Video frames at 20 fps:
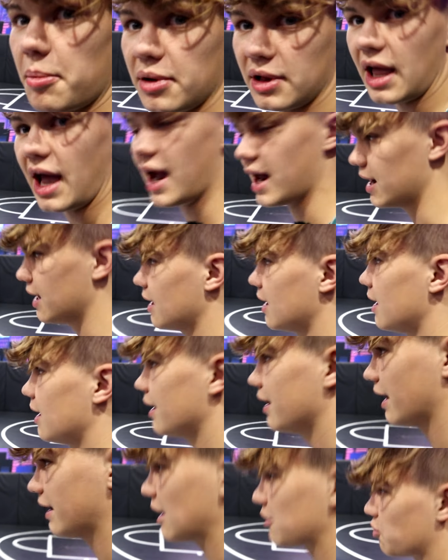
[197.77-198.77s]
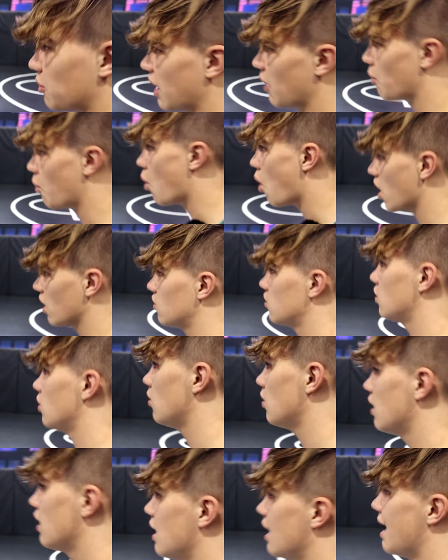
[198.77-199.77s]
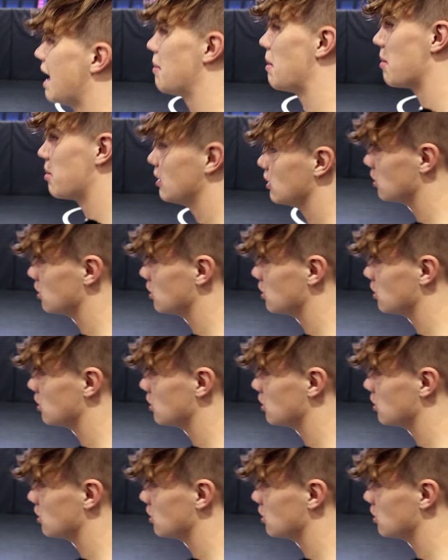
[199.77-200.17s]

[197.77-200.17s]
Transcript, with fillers: my plan. Like, that's what I wanna do. It might